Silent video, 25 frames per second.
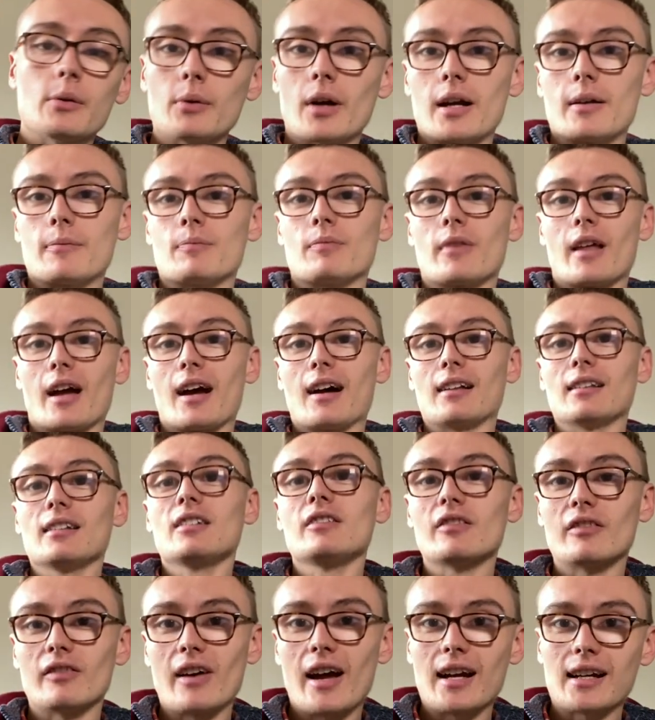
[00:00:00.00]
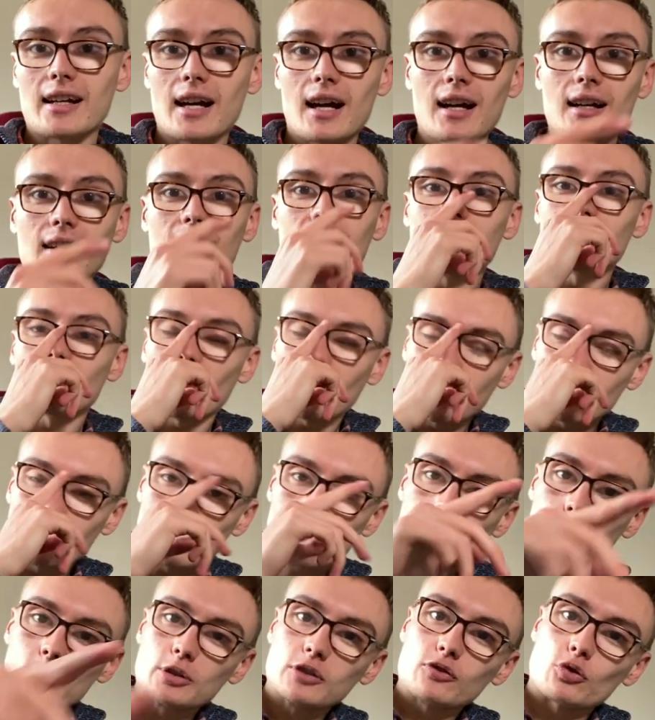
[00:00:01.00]
anyway, I'll leave it there, guys. Thank
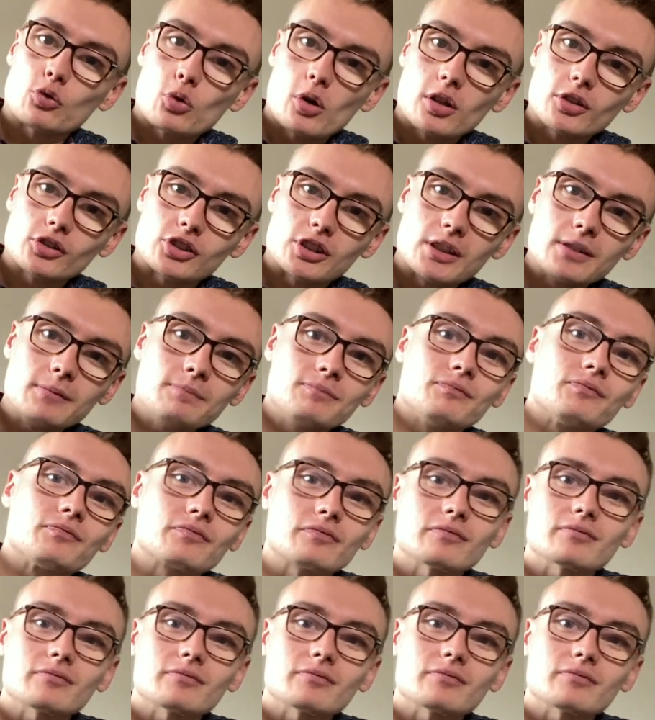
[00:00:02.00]
you very much for watching.